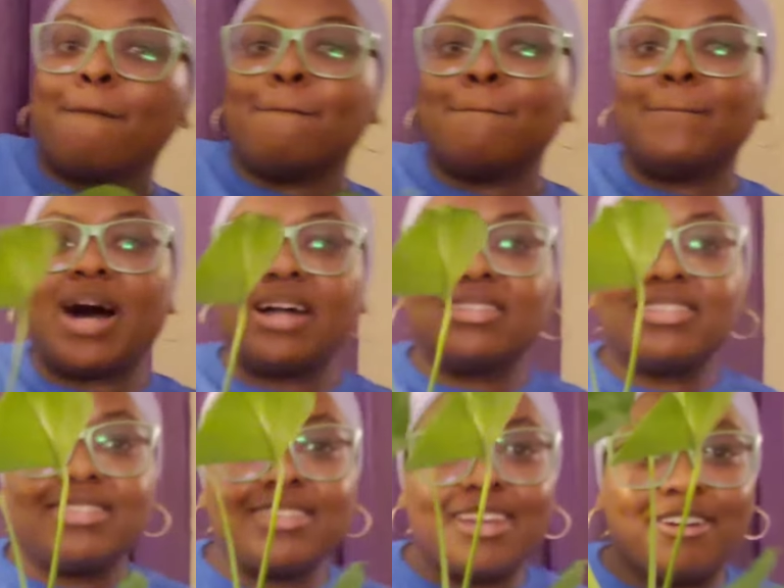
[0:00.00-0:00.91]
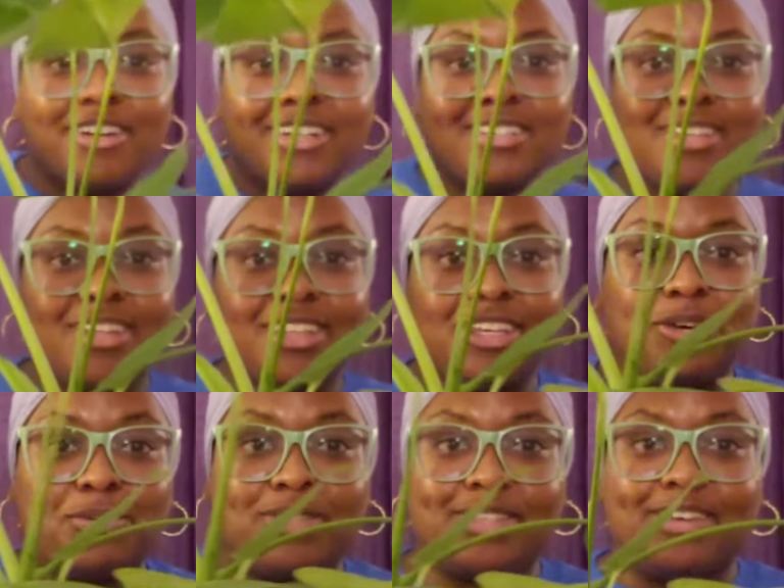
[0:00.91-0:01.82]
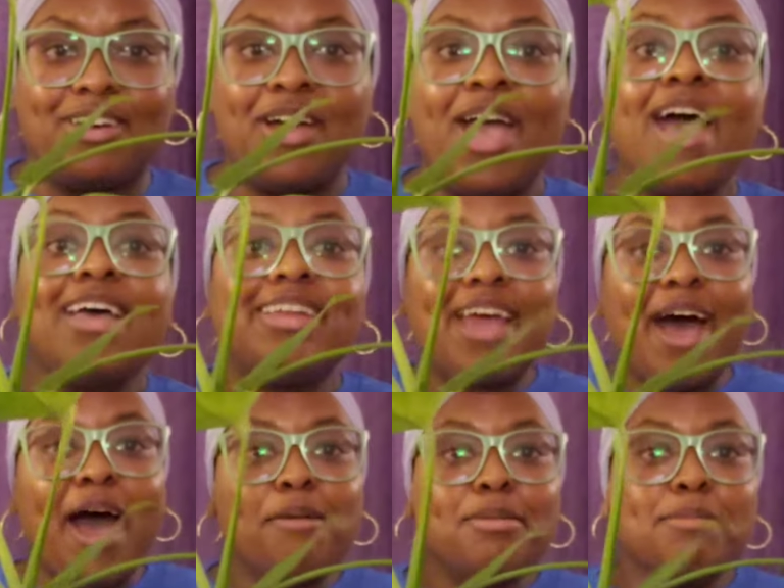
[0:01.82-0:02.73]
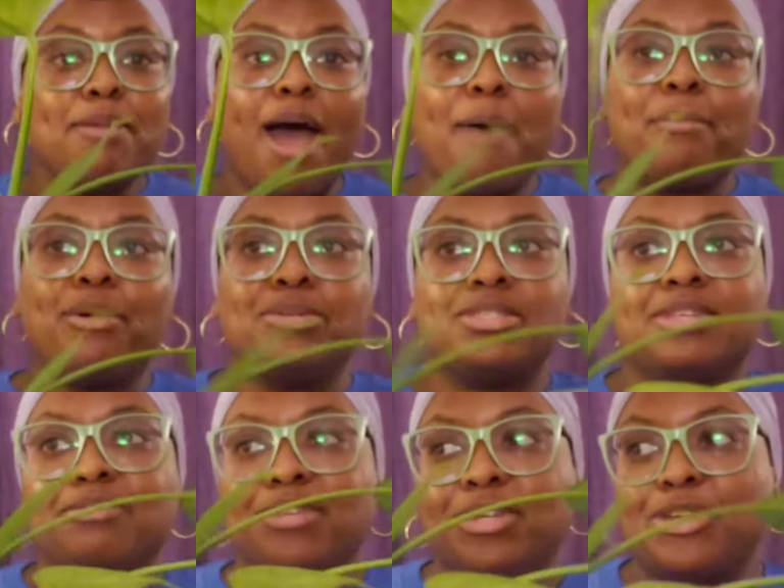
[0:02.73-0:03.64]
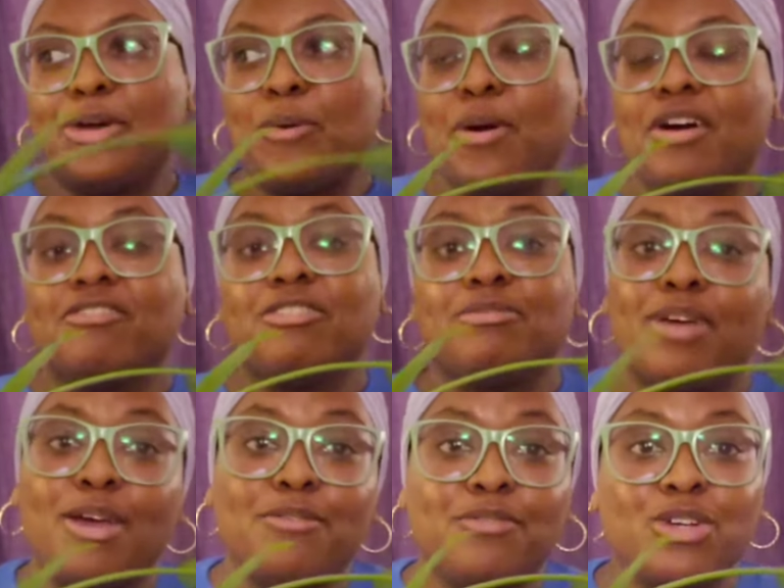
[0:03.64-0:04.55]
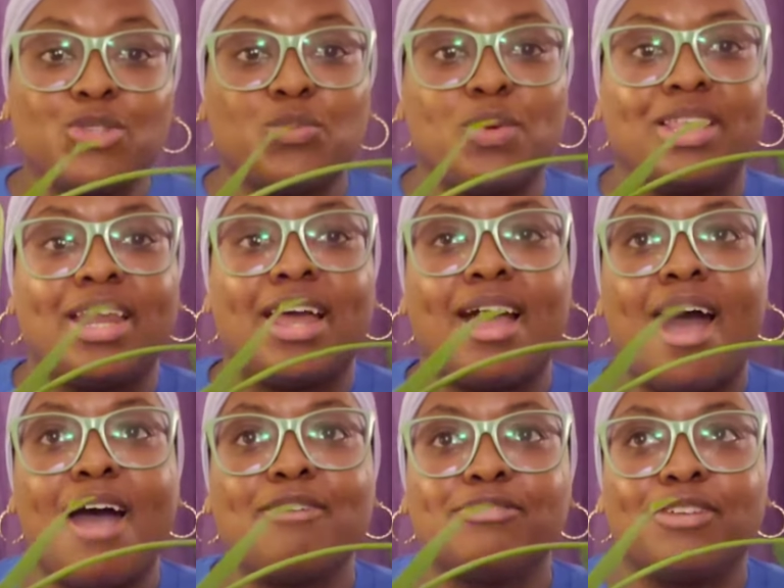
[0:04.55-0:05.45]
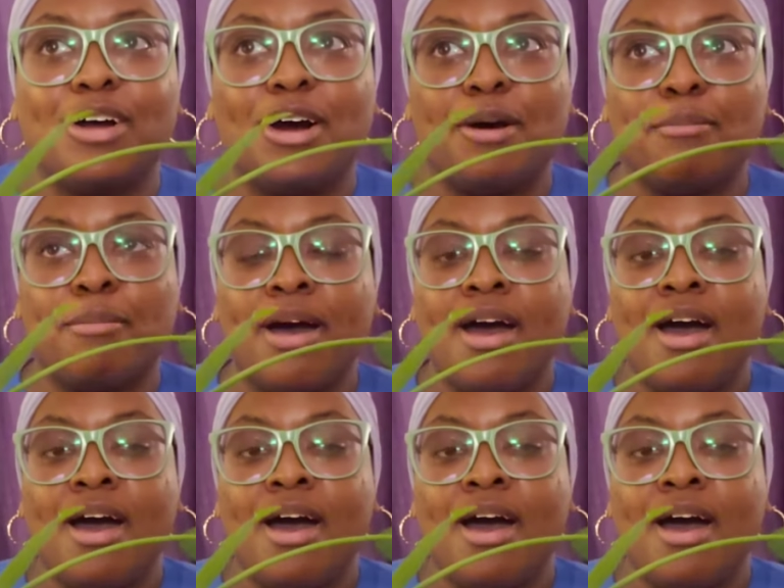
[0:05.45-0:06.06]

Monstera deliosa. Now I remember I posted a video of the very first one that I got from